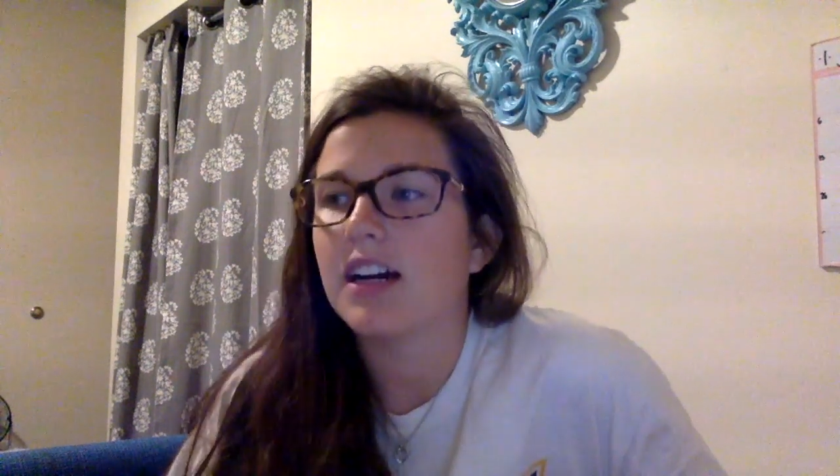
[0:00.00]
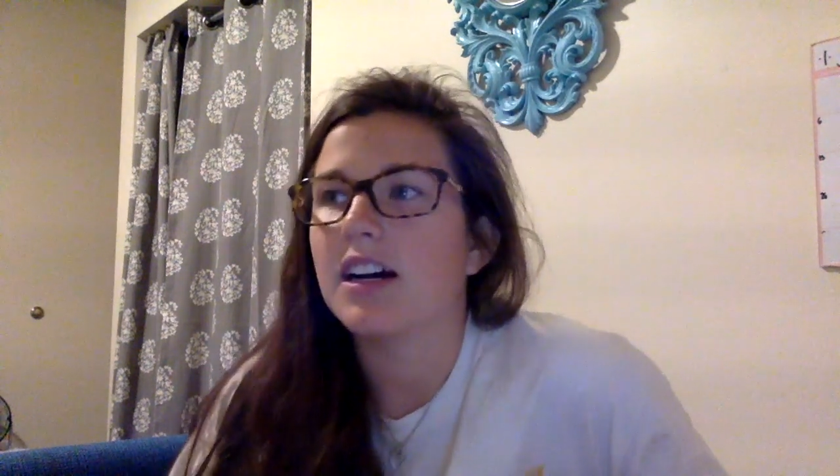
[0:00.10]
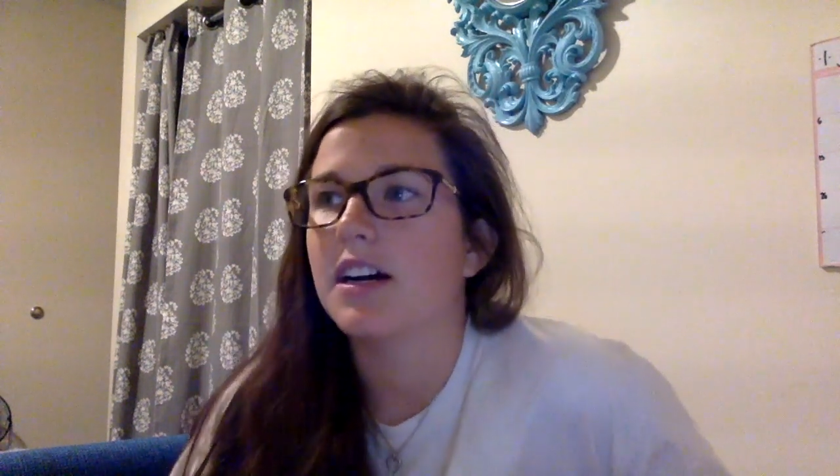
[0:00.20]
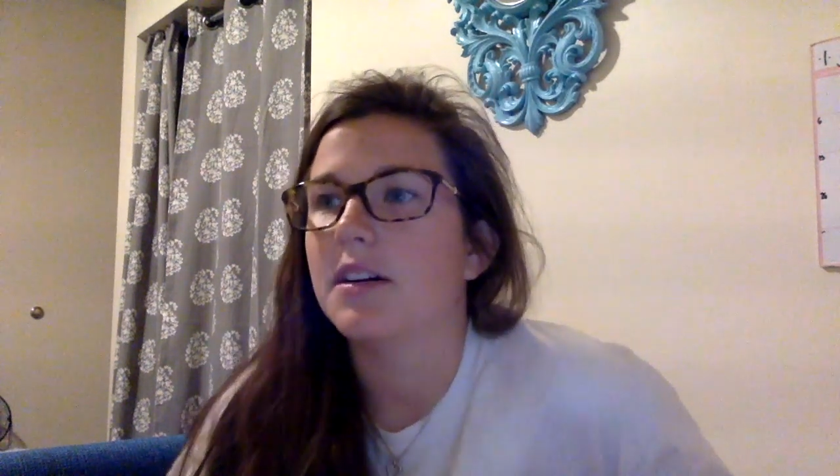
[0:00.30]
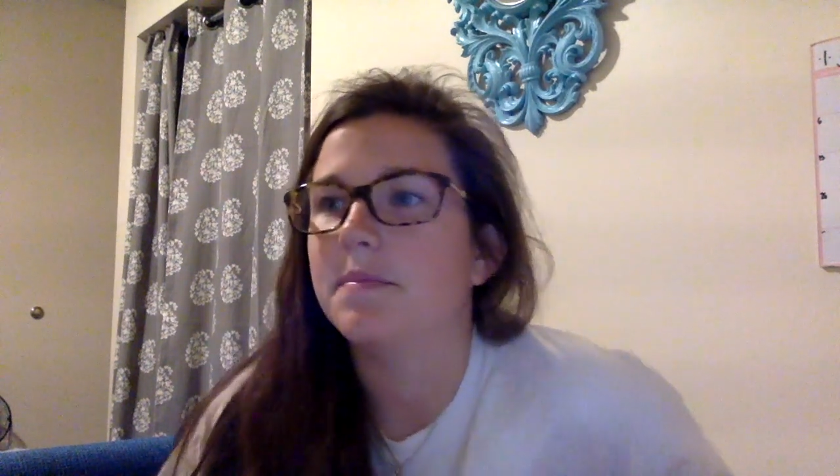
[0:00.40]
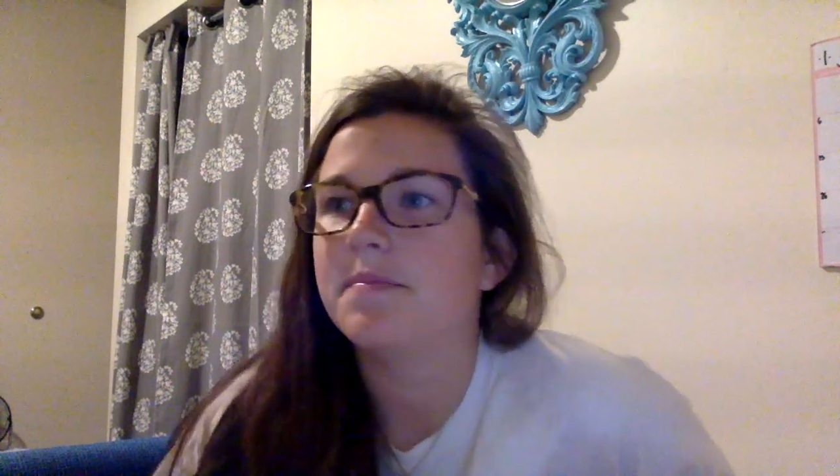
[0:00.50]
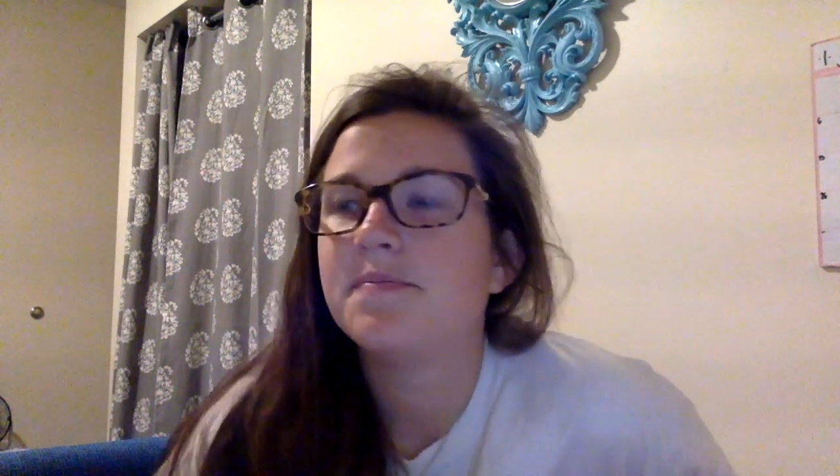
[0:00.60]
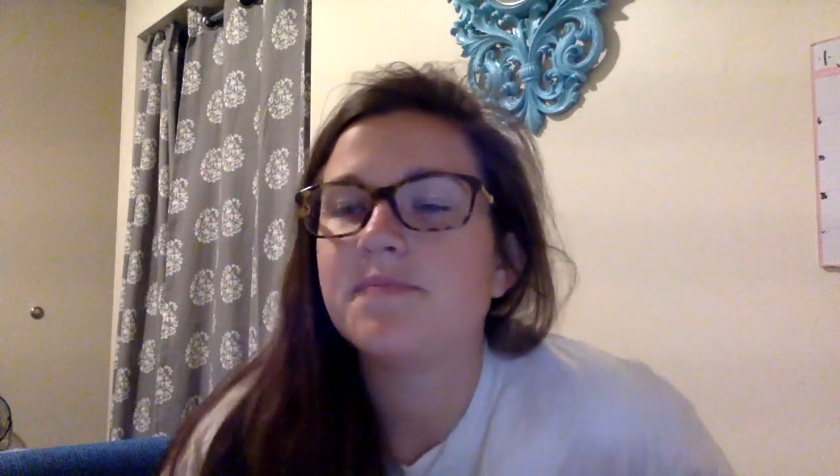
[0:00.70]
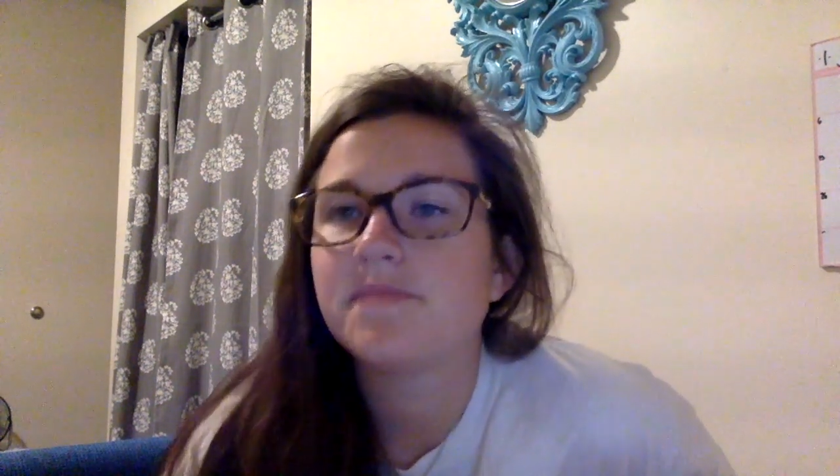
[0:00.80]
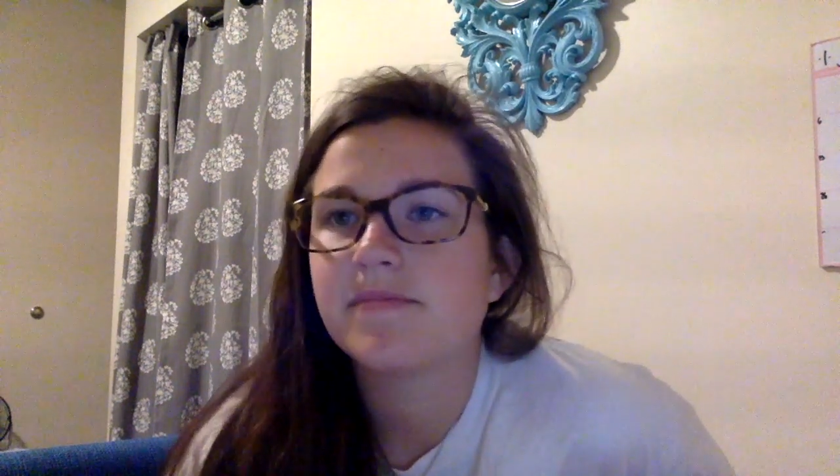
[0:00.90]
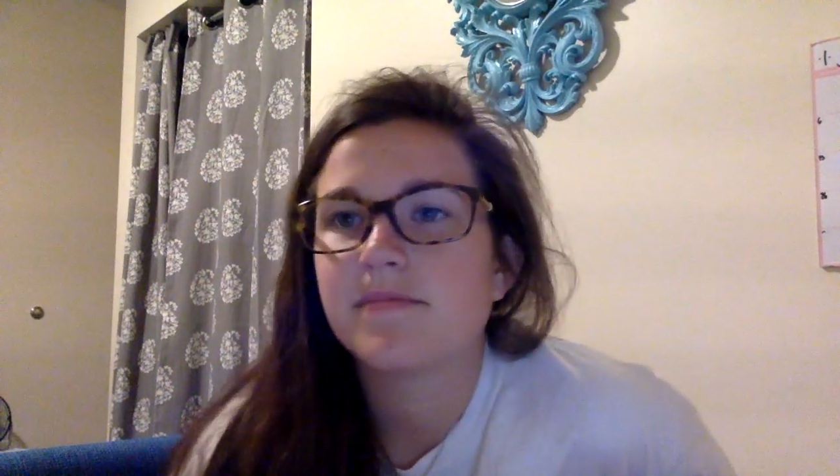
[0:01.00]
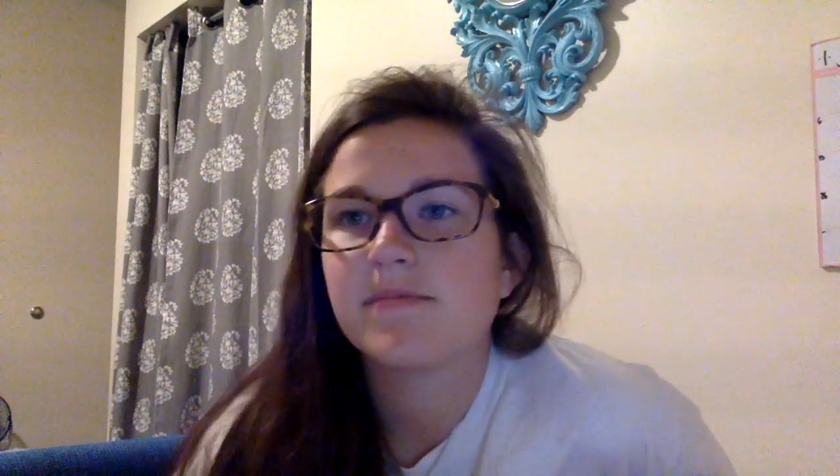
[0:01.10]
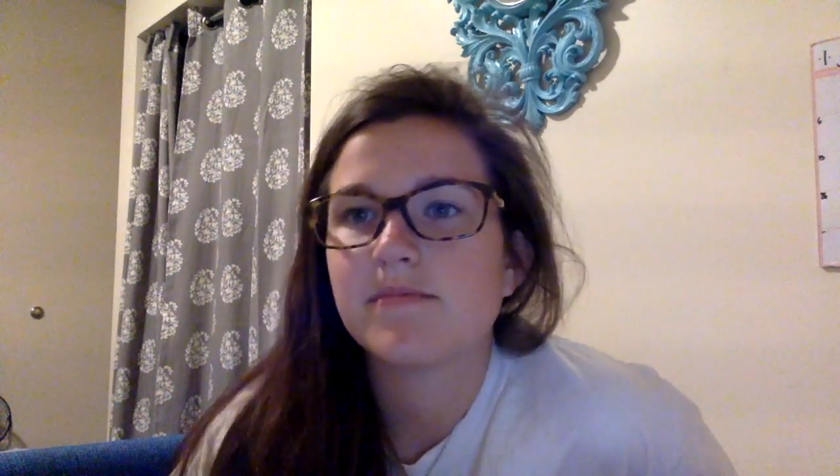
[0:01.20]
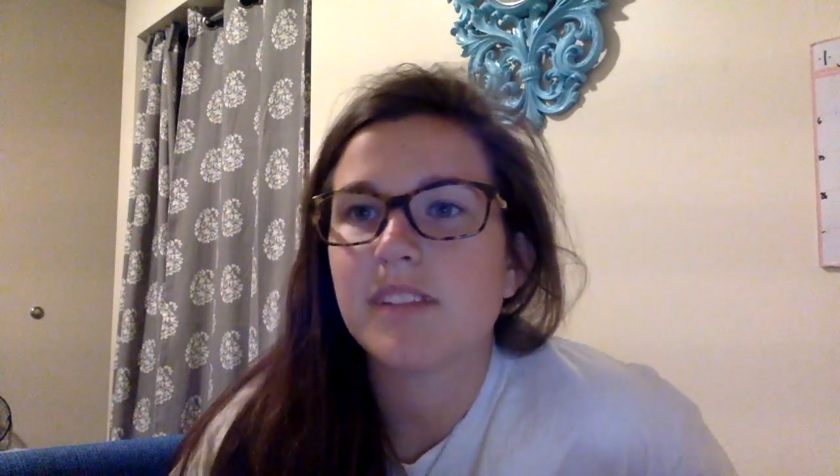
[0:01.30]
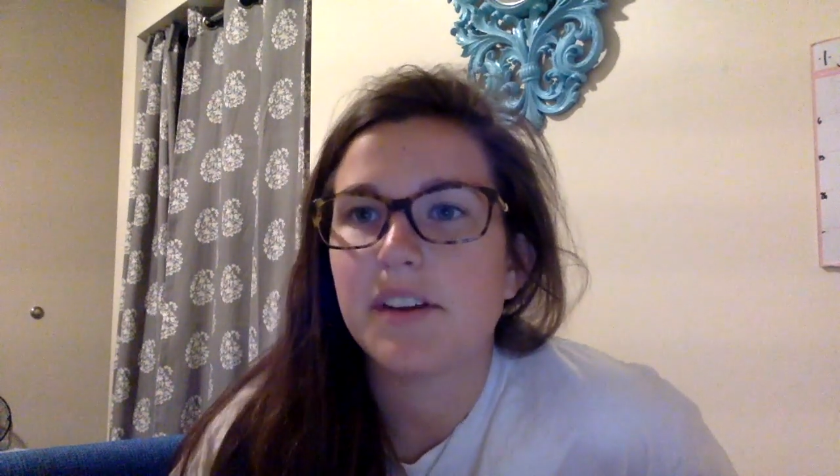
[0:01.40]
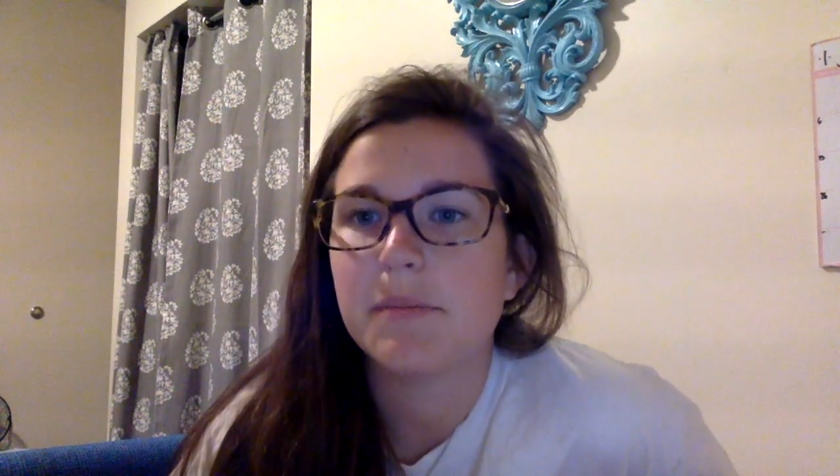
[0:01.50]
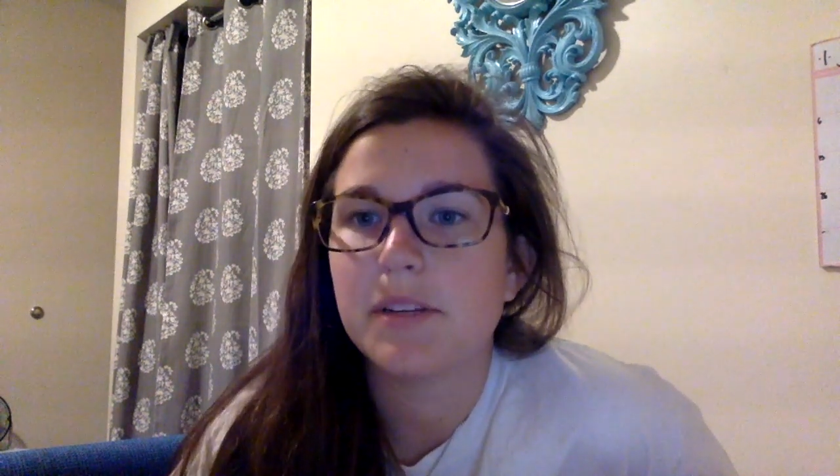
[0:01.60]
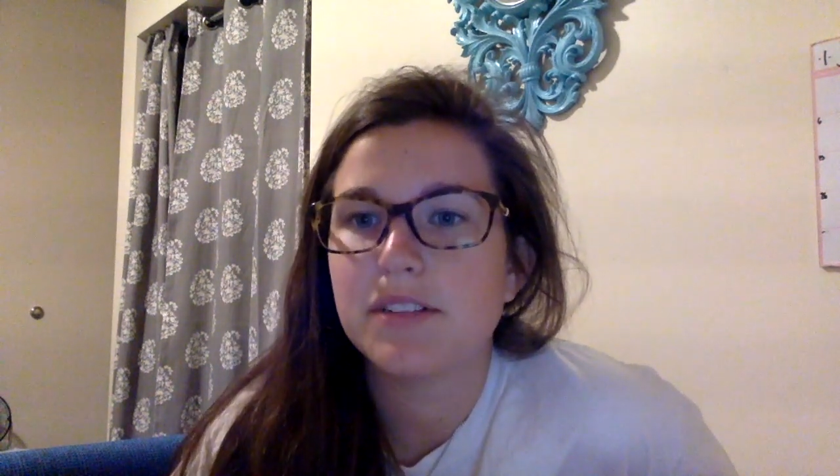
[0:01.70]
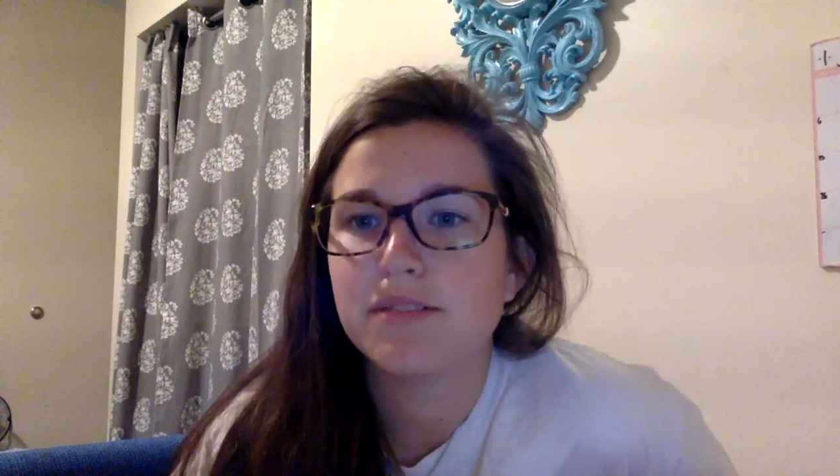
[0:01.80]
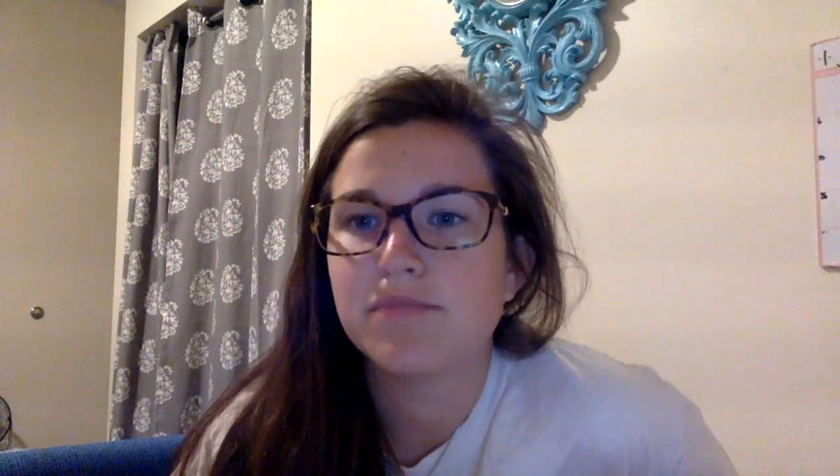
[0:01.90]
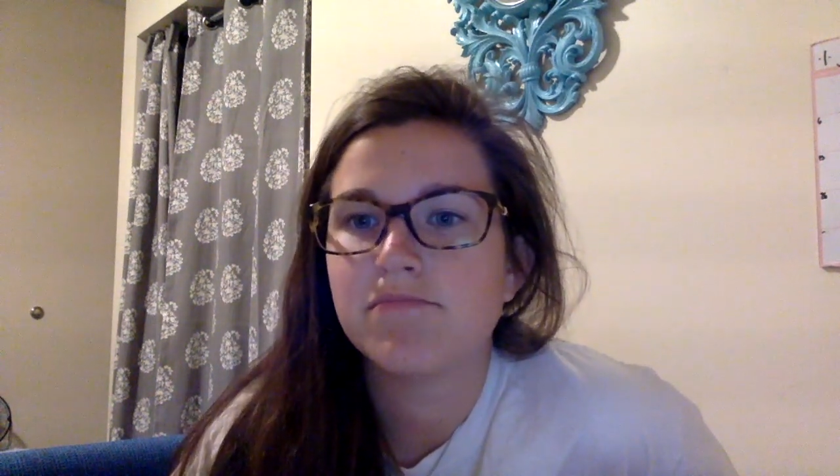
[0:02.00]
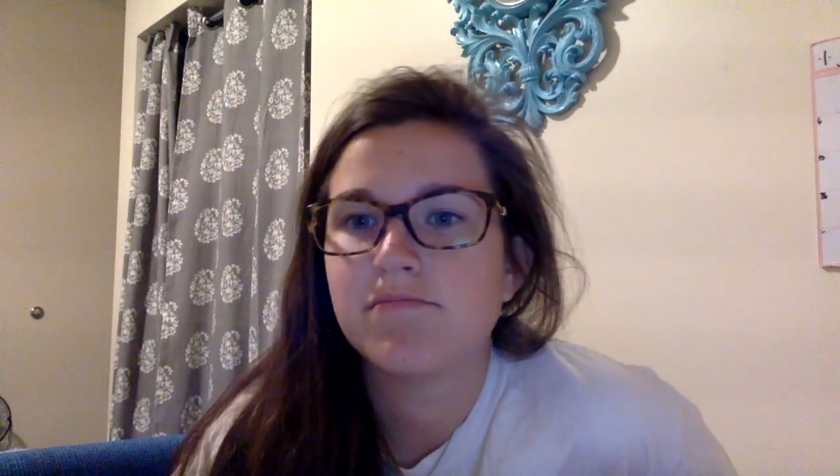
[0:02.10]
I've been